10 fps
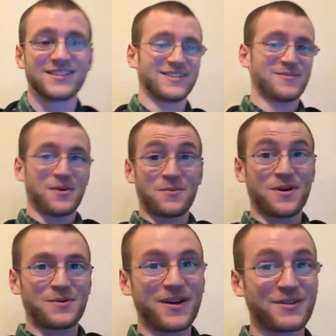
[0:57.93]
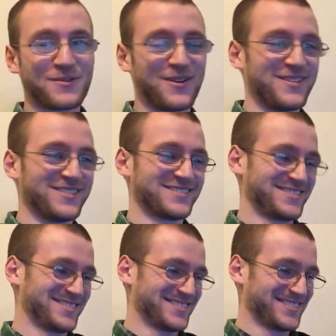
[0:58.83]
We're on a roll.
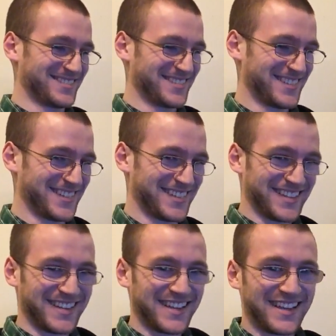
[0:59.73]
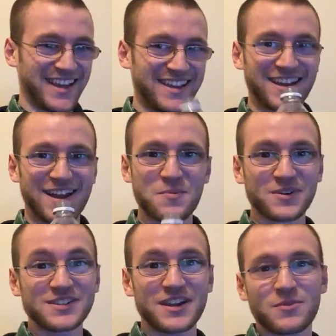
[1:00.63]
I
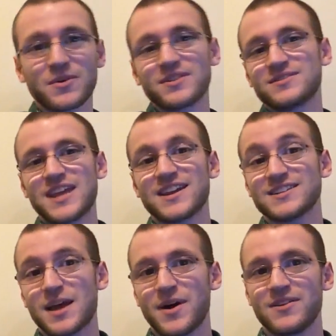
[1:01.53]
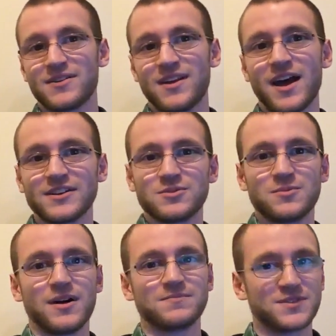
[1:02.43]
appreciate everyone taking the time out of their night
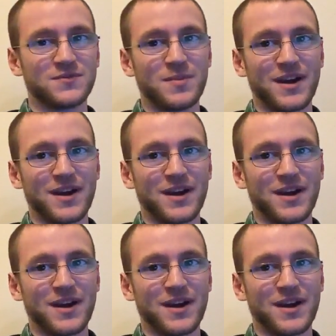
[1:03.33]
to view my